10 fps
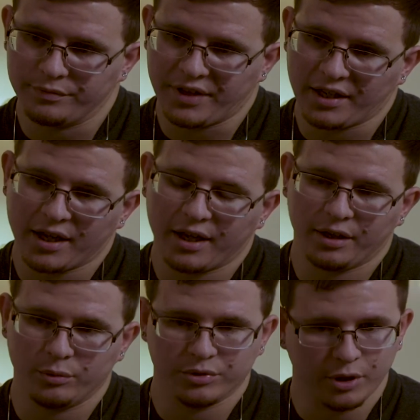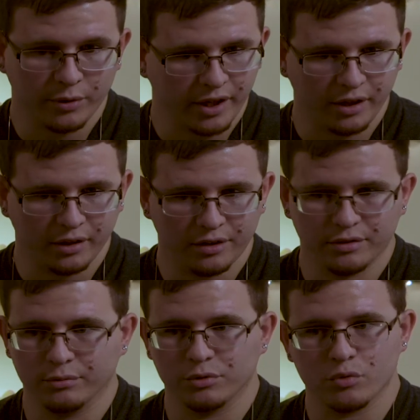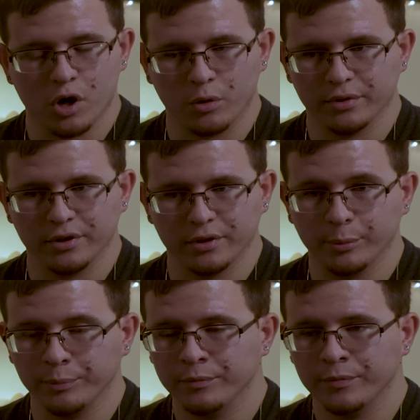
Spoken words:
Thank God he was okay, nothing was wrong with him.